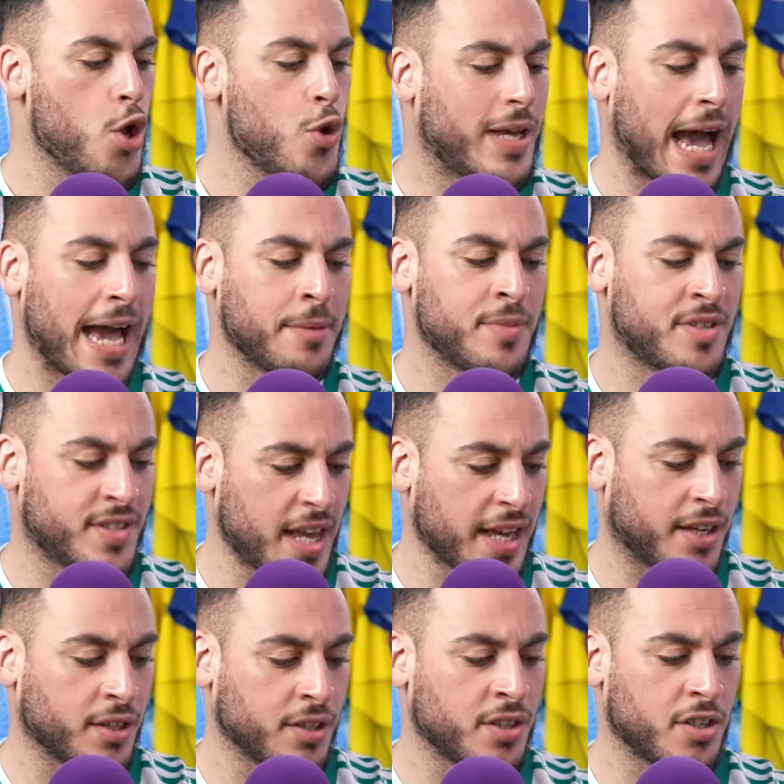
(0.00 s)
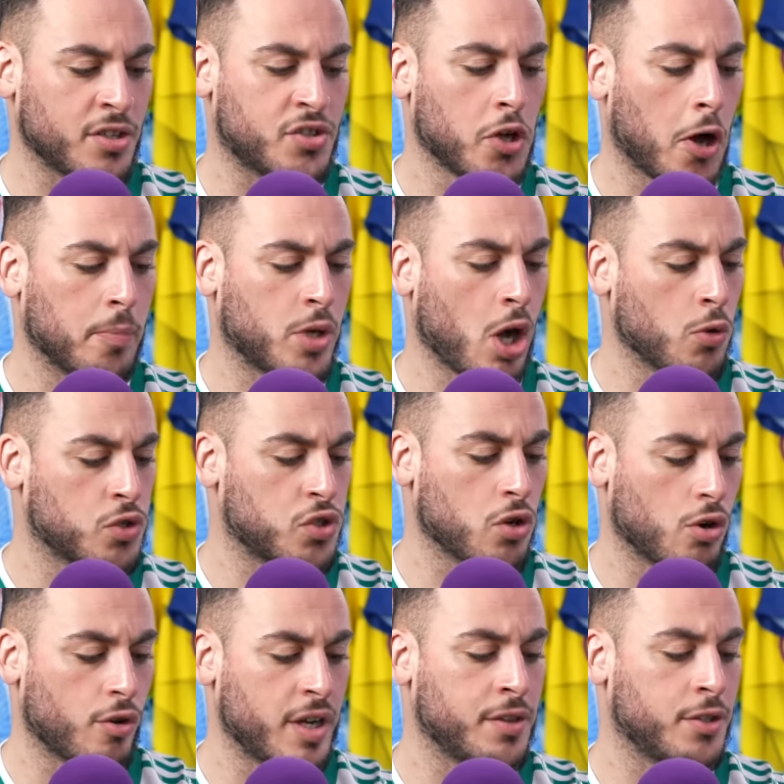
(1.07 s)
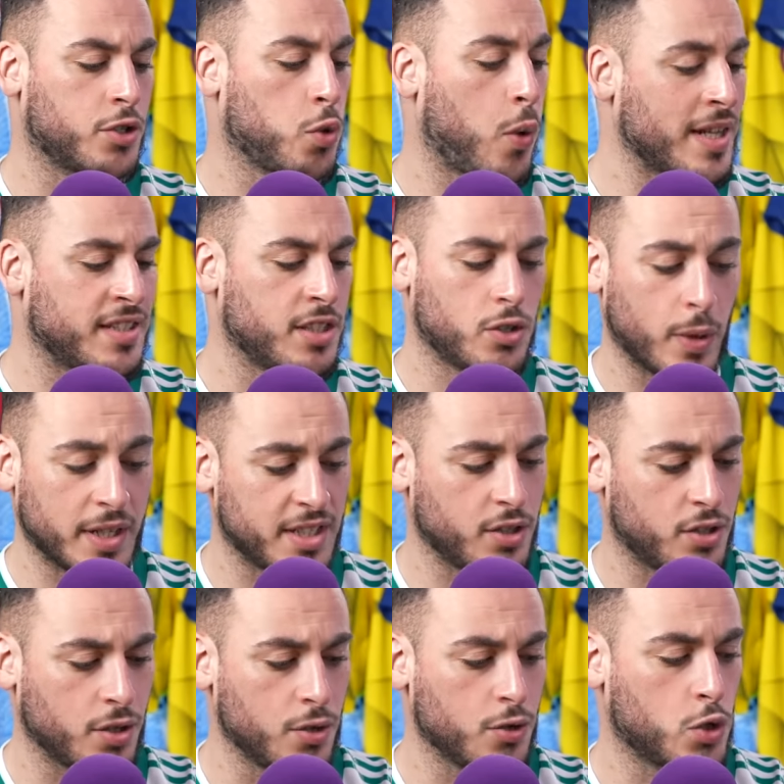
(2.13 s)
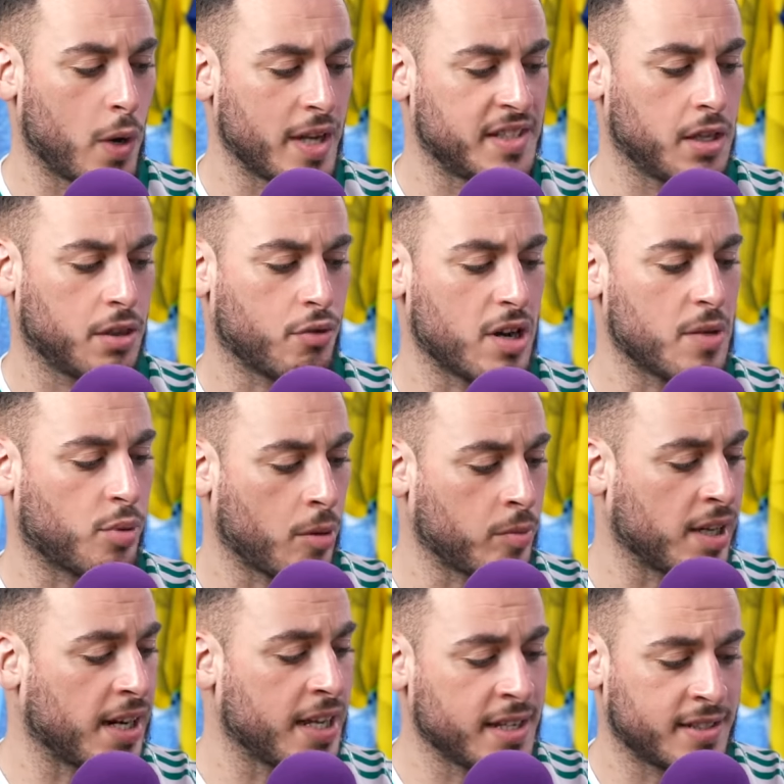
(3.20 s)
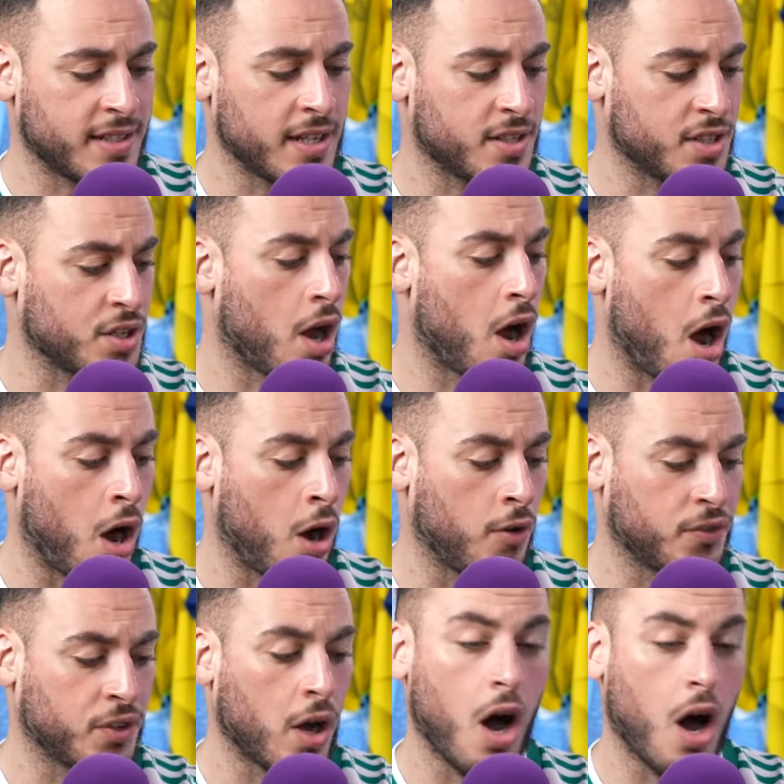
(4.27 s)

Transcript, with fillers: Who came second as top goal scorer in the twenty twenty-two twenty-three Premier League season after